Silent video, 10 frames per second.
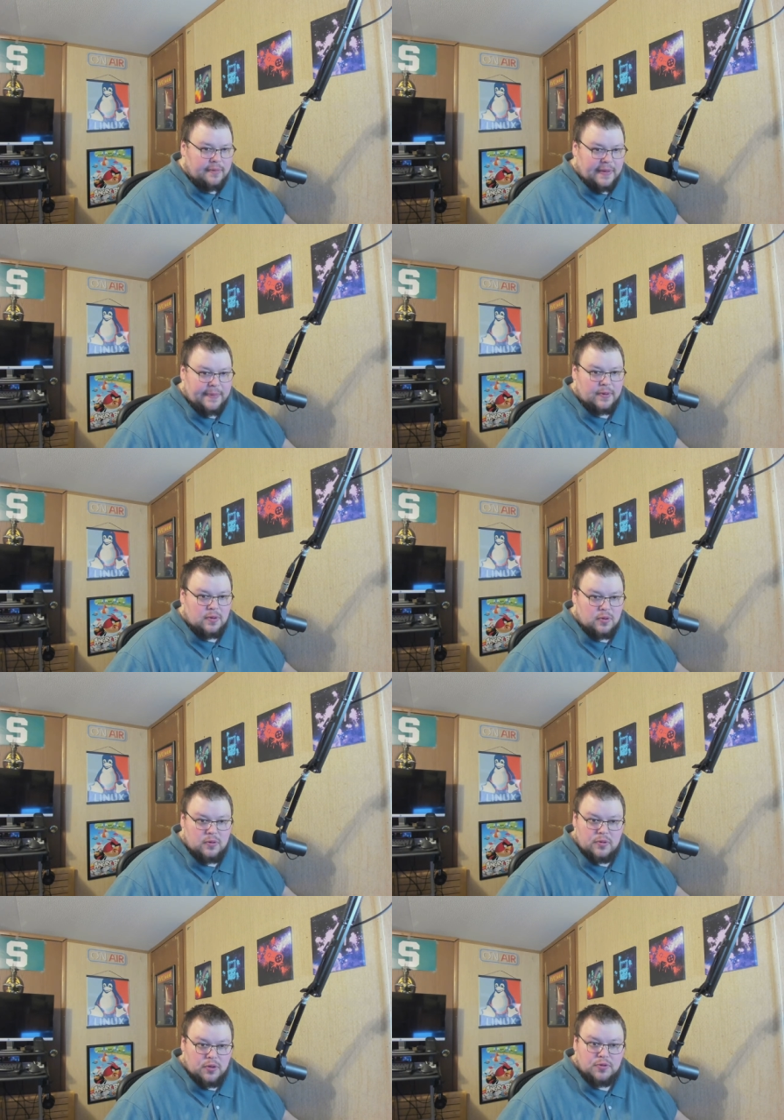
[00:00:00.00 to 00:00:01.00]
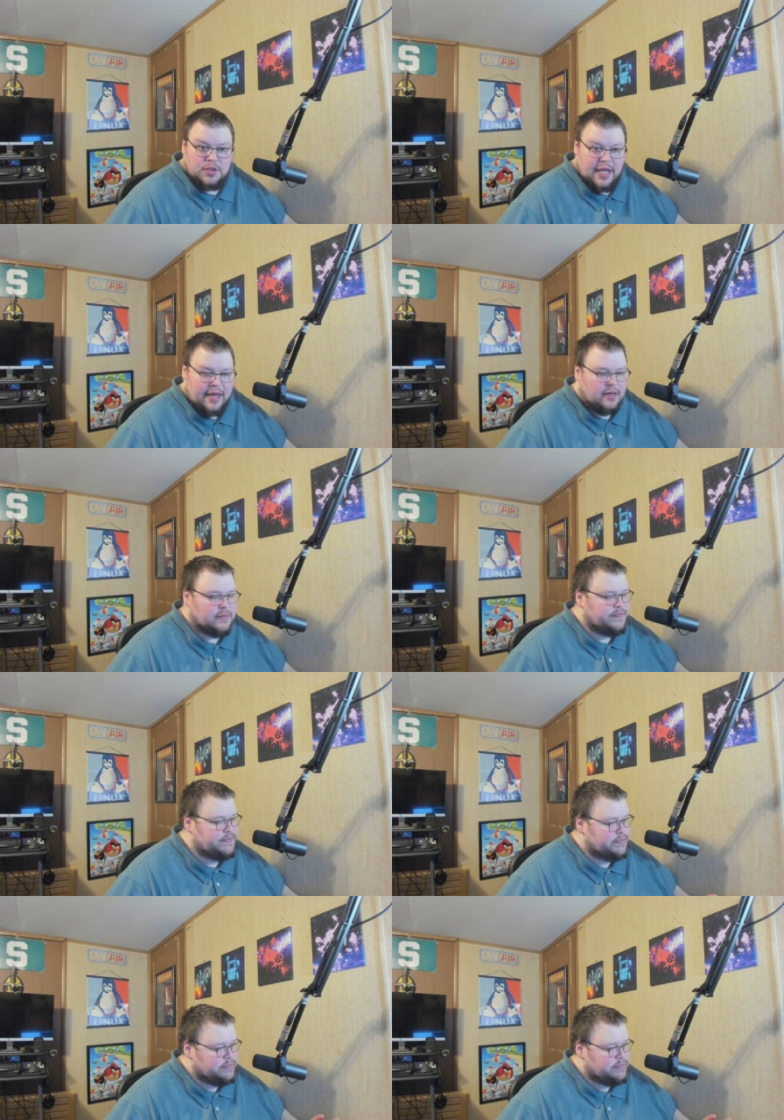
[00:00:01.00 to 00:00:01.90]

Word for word: on people who use Nano.